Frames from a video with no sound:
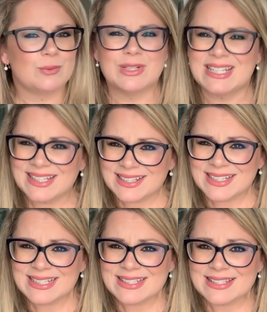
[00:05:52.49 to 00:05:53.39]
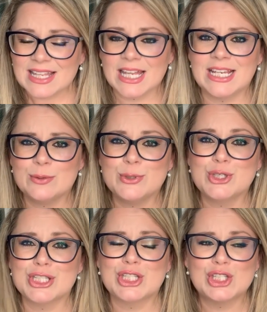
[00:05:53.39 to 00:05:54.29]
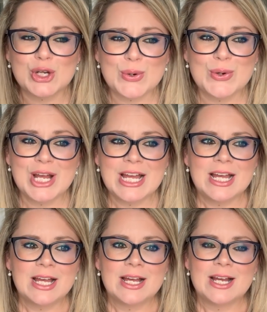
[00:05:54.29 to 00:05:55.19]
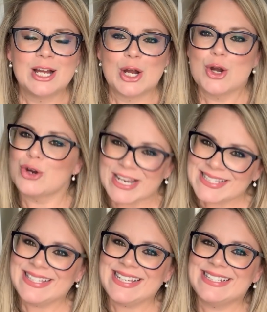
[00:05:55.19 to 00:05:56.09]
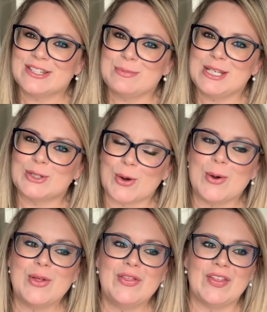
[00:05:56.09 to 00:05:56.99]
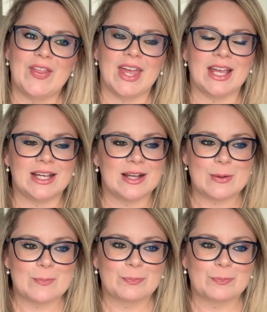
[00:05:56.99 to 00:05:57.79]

ridiculous. Like, it was just so crazy to be told that like